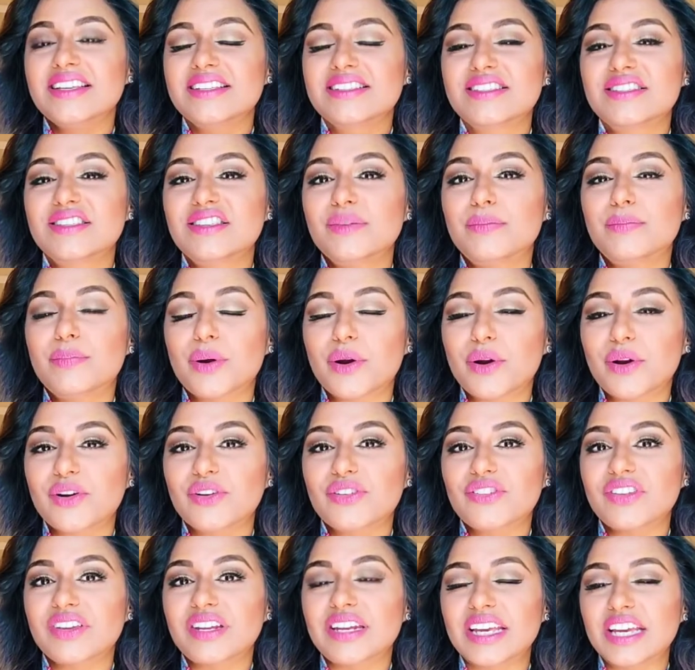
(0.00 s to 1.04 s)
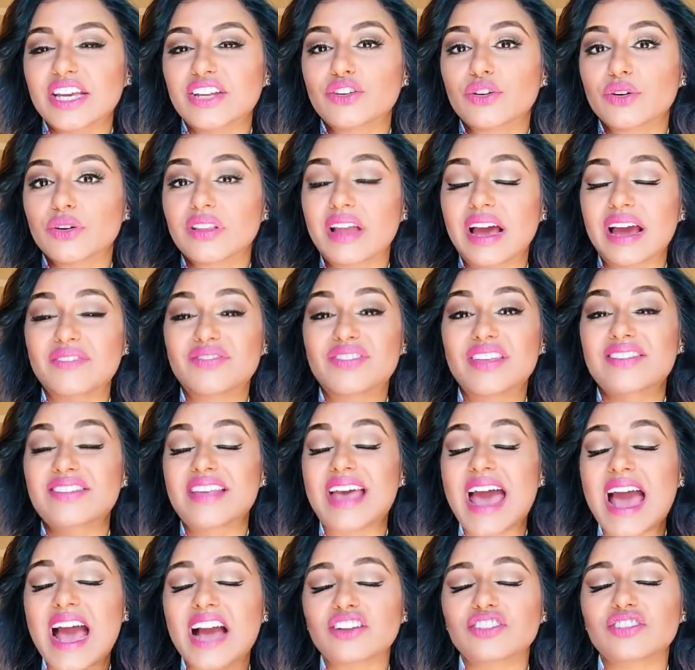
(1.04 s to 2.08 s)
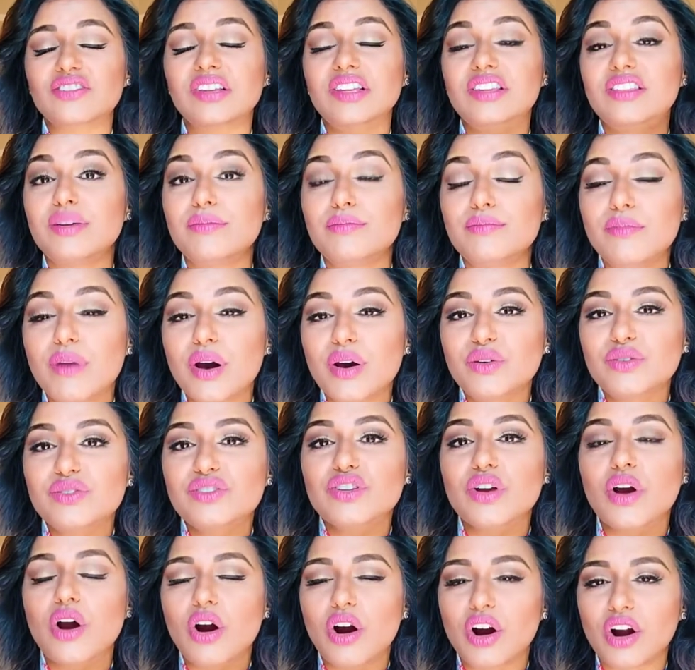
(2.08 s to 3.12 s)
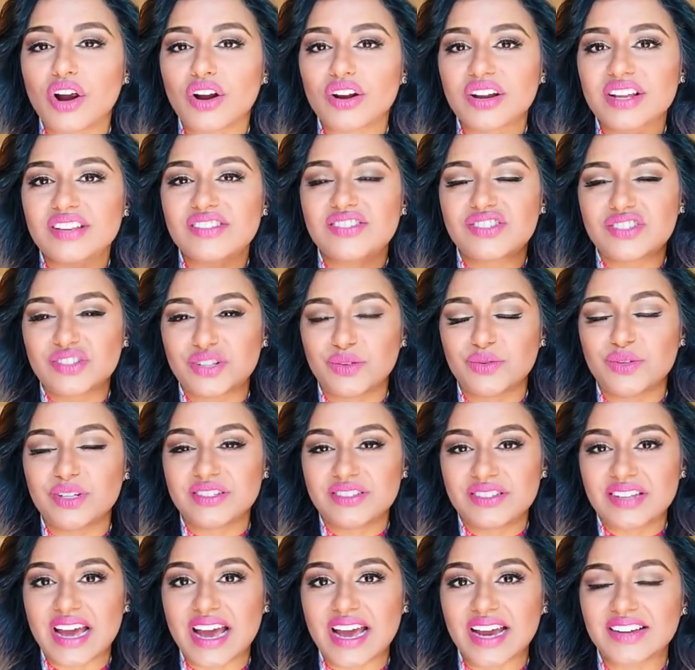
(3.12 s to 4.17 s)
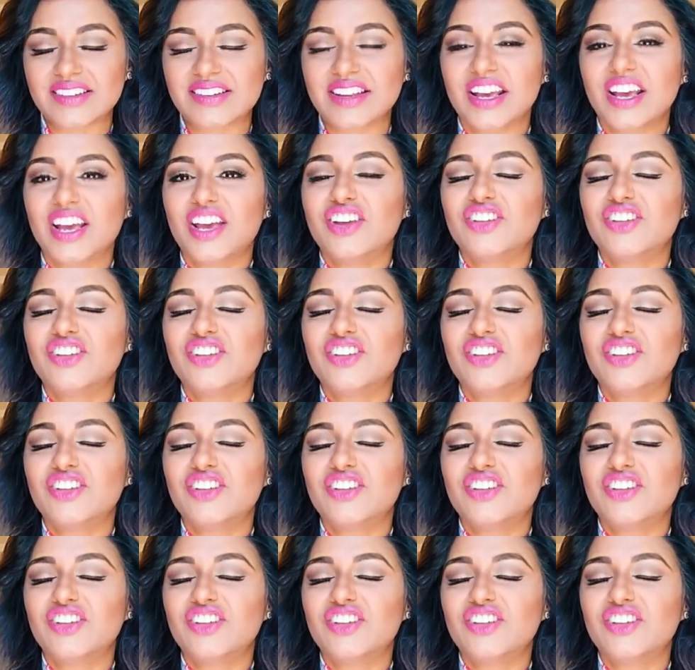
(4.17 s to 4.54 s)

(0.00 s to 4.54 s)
is the person in your life that's actually the most hardest to detect.